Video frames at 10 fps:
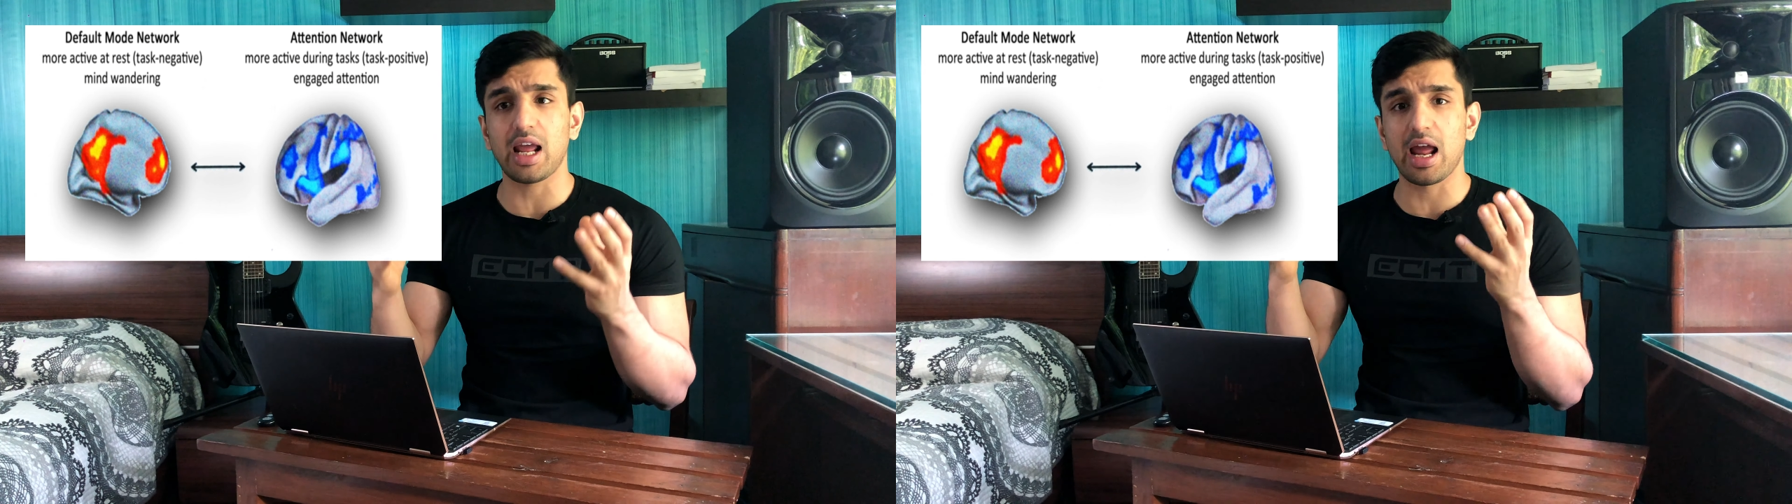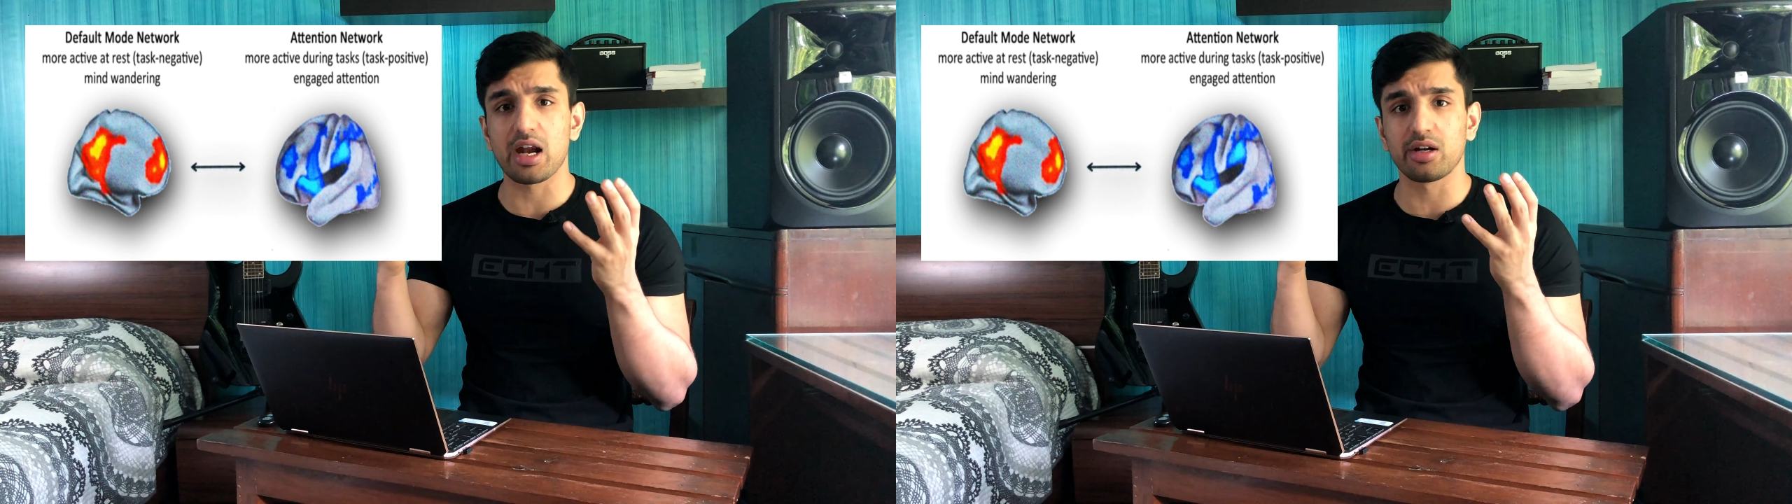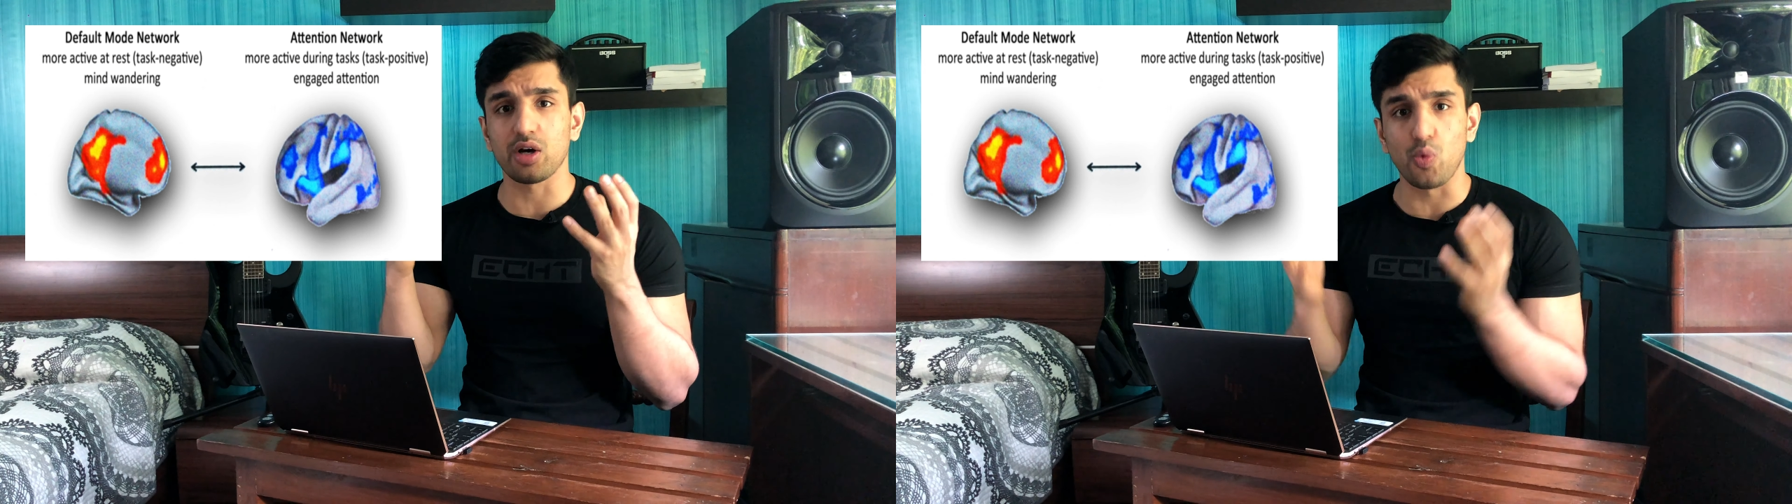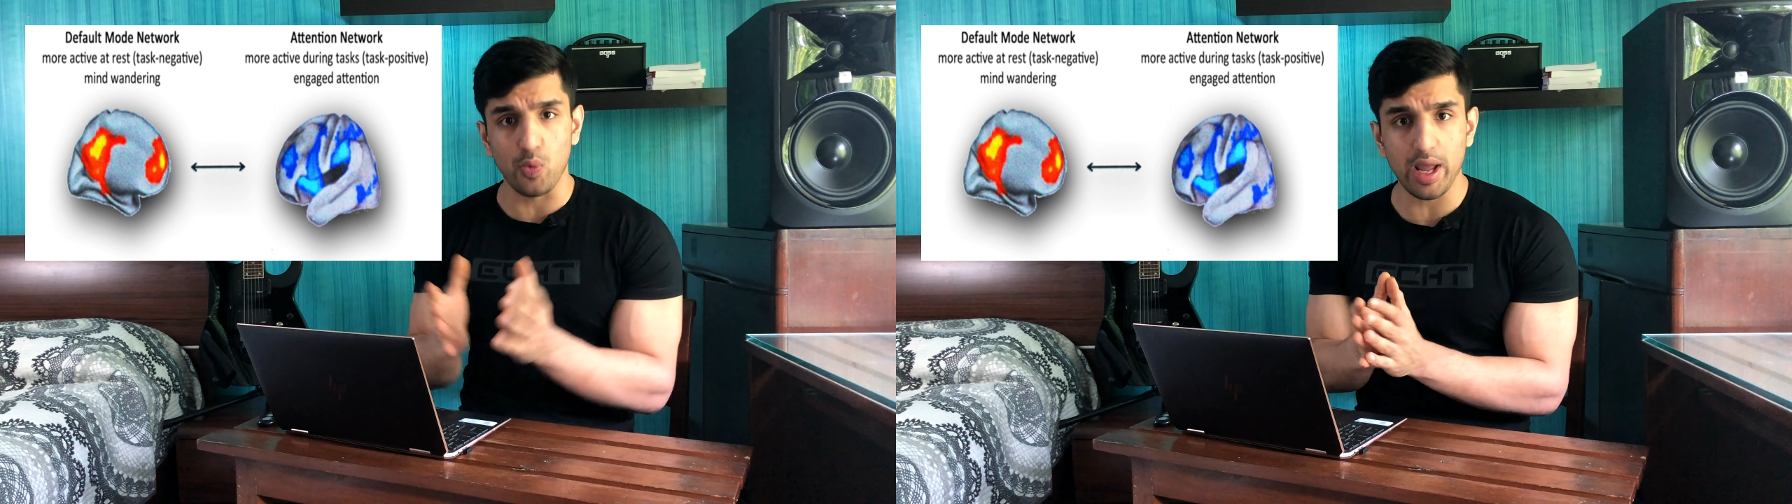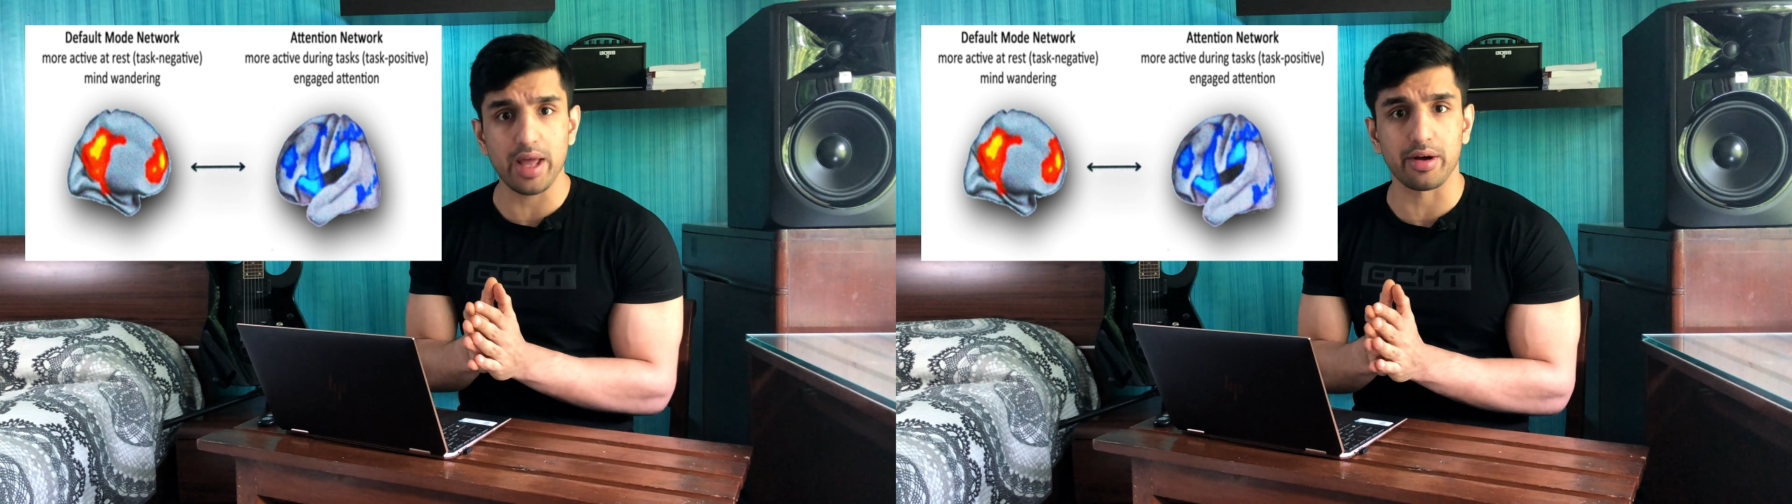and
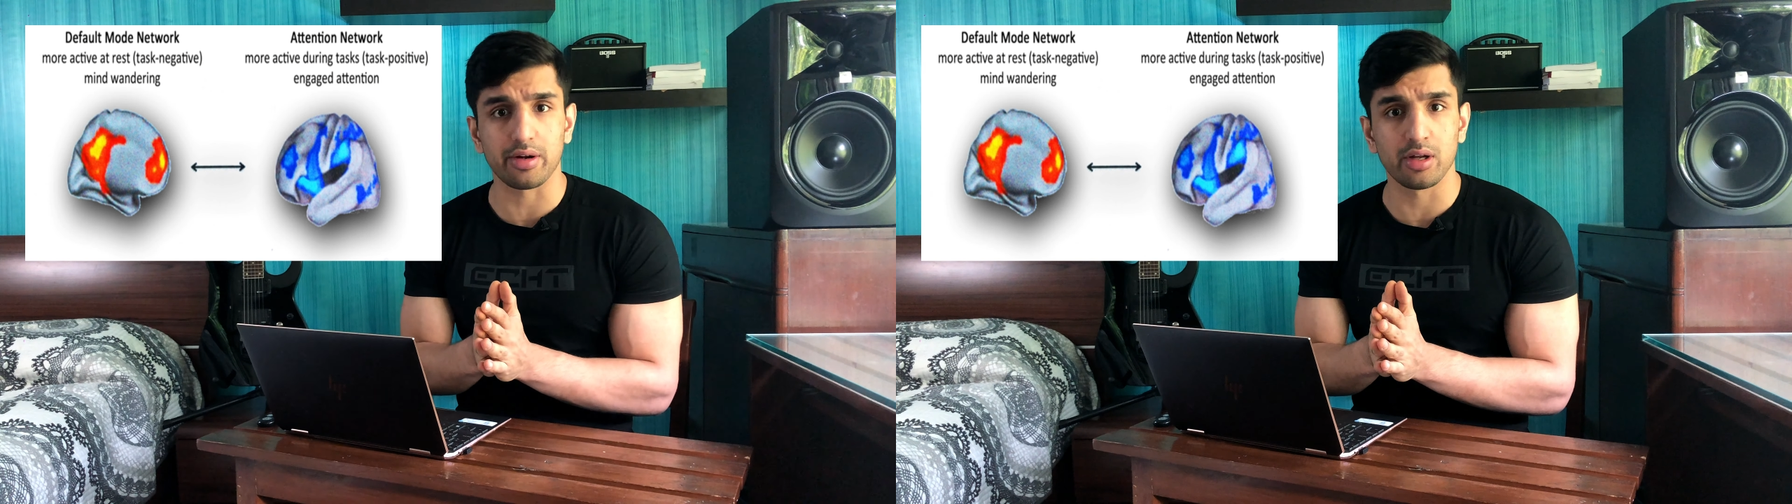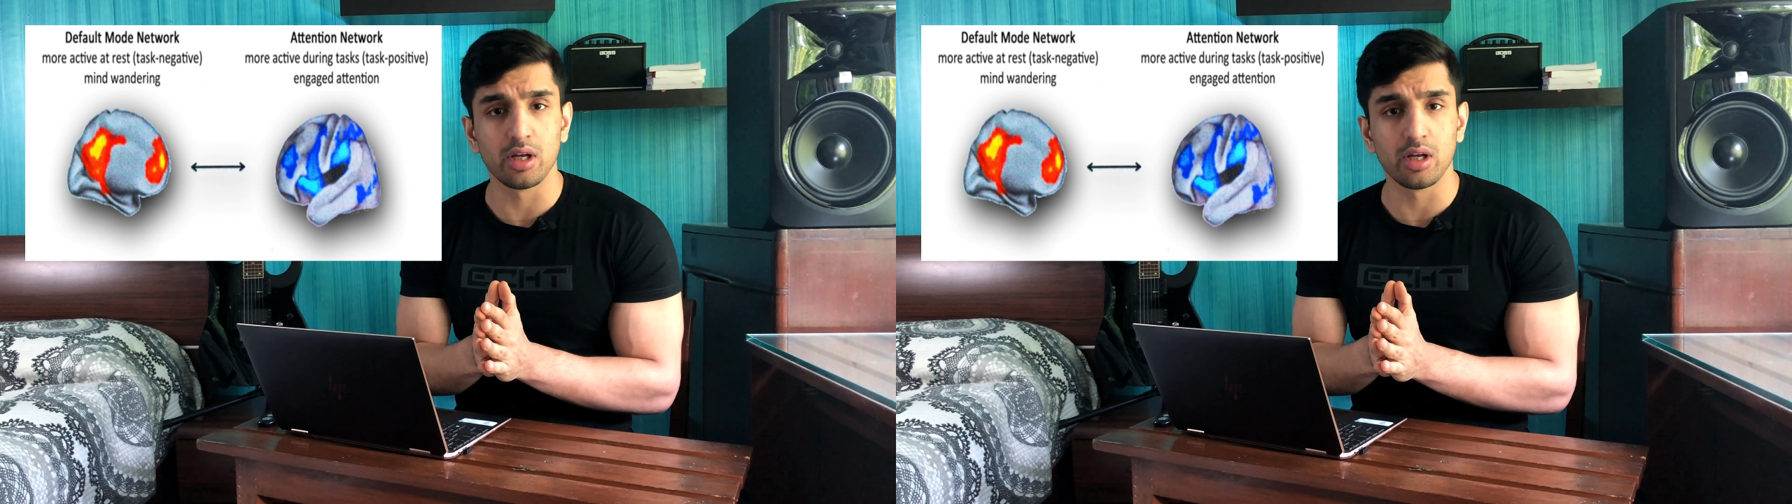aware.